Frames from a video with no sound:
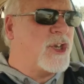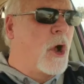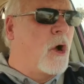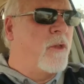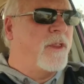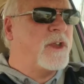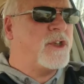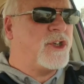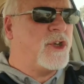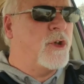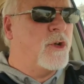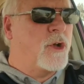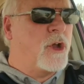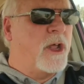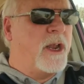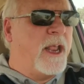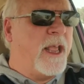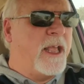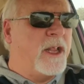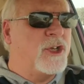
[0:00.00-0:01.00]
show that you're
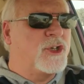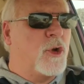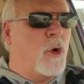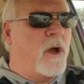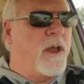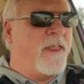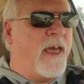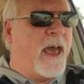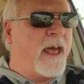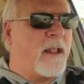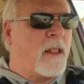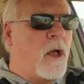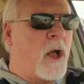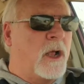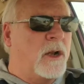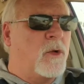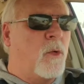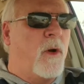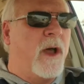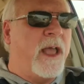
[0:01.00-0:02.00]
going to enjoy that
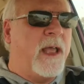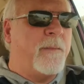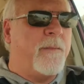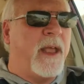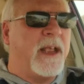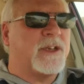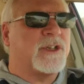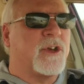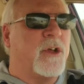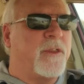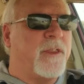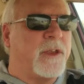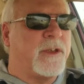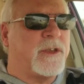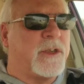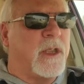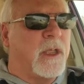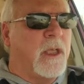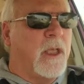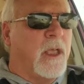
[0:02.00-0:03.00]
along the way, and make sure that
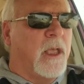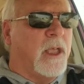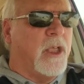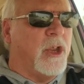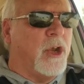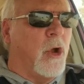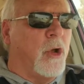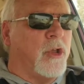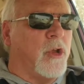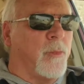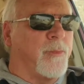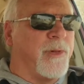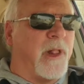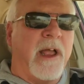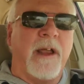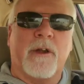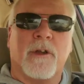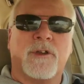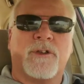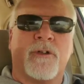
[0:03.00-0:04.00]
your
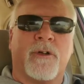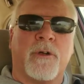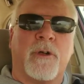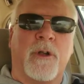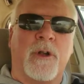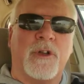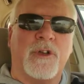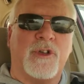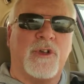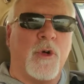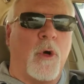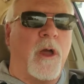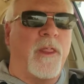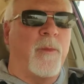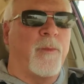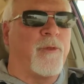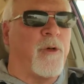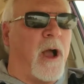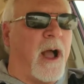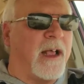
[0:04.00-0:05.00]
players are going to enjoy
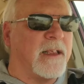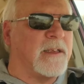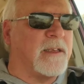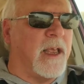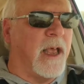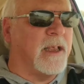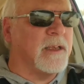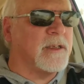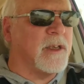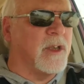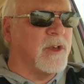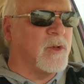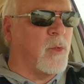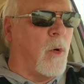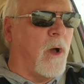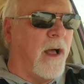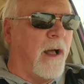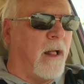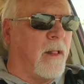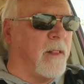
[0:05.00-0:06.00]
the process as
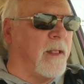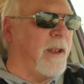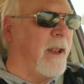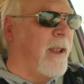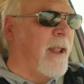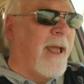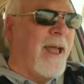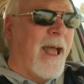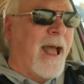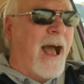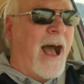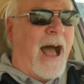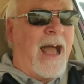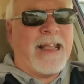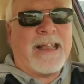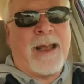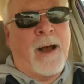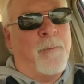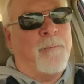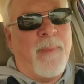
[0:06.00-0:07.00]
well. And
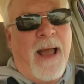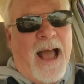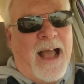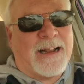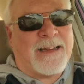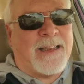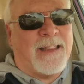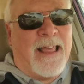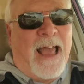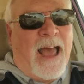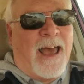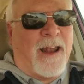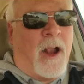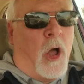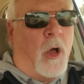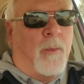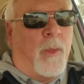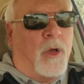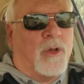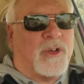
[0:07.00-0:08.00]
I come back to that
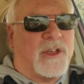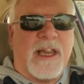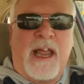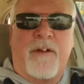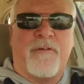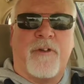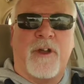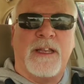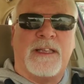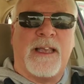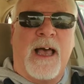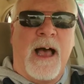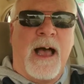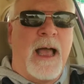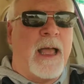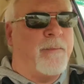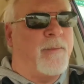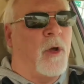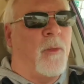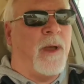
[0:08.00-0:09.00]
almost every
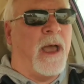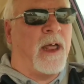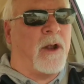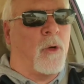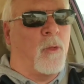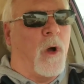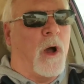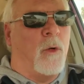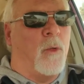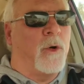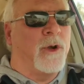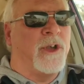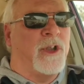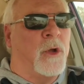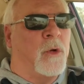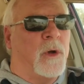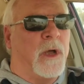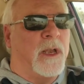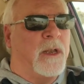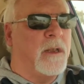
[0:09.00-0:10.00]
time, no matter what we're
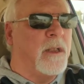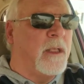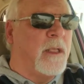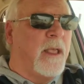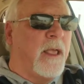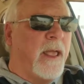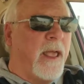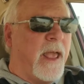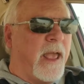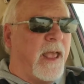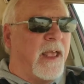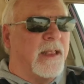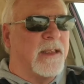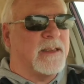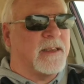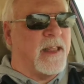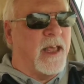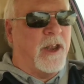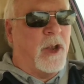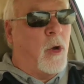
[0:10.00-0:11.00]
doing,
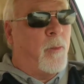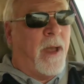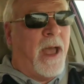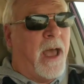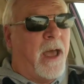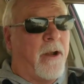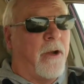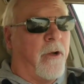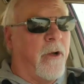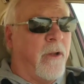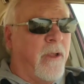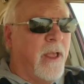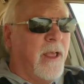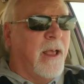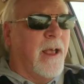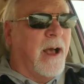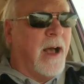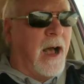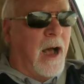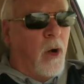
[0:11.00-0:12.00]
is that no matter
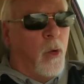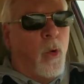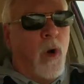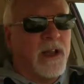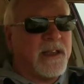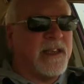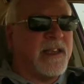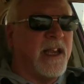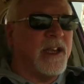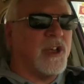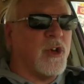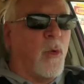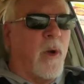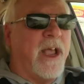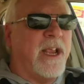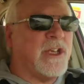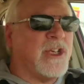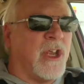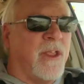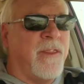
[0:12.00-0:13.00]
what
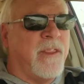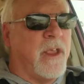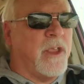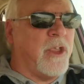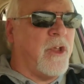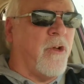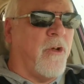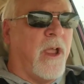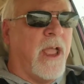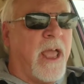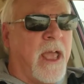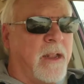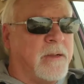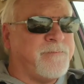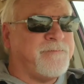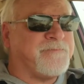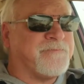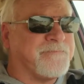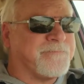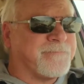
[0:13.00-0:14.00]
situation that you're
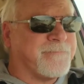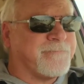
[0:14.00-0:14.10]
in,